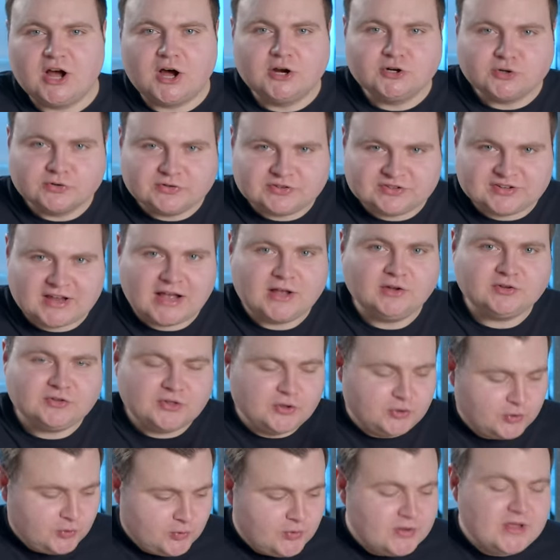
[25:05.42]
undersells
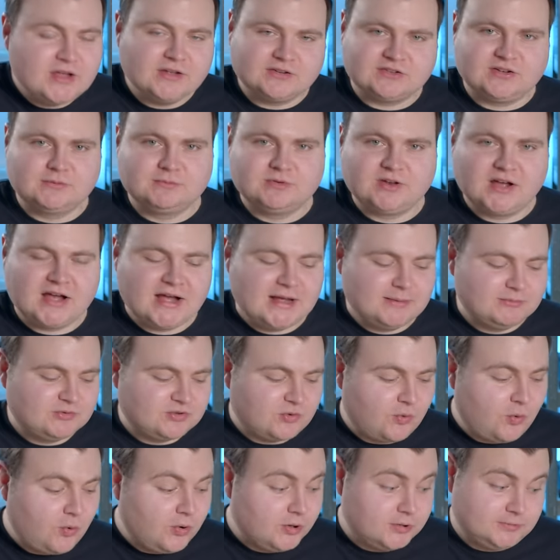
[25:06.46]
the Ouya
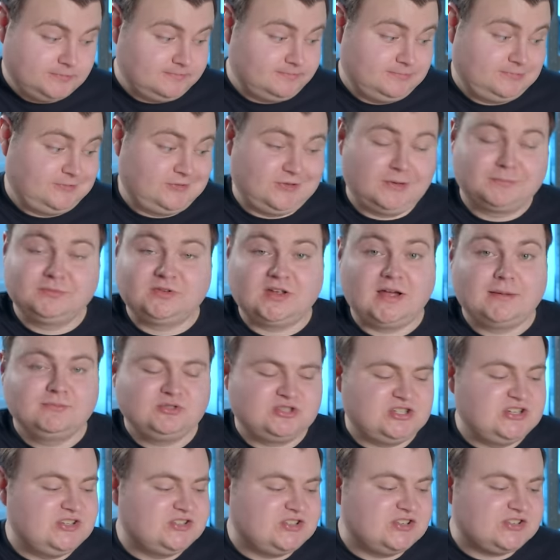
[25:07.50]
sometimes, or sometimes
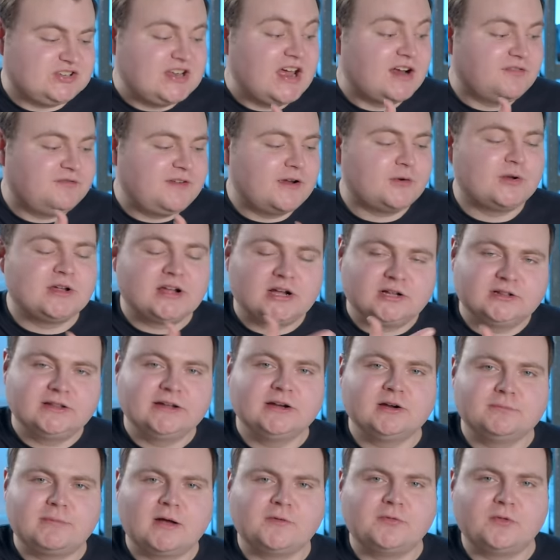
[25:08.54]
she's just not very
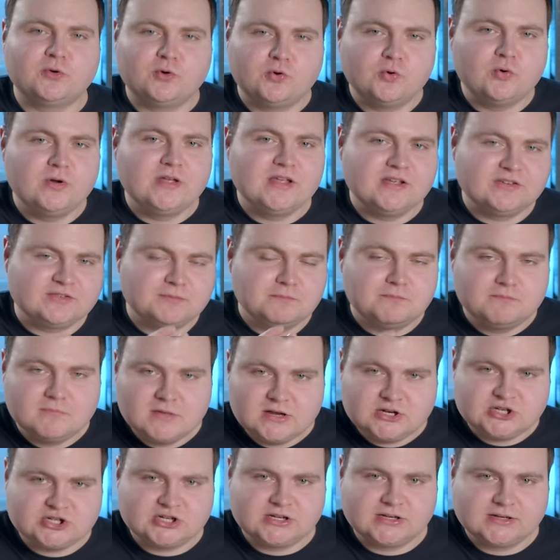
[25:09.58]
clear about the Ouya's
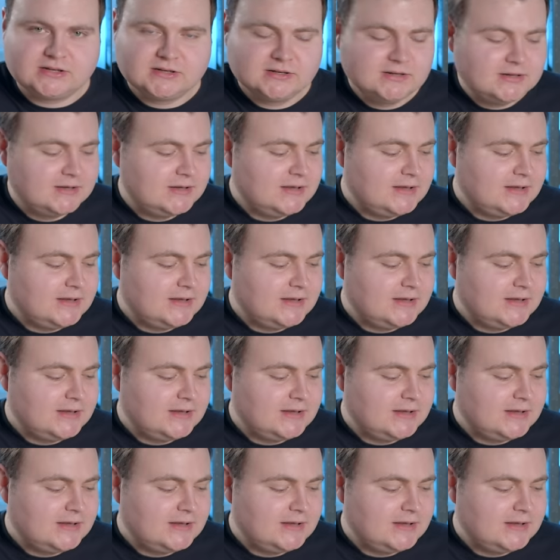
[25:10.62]
mission.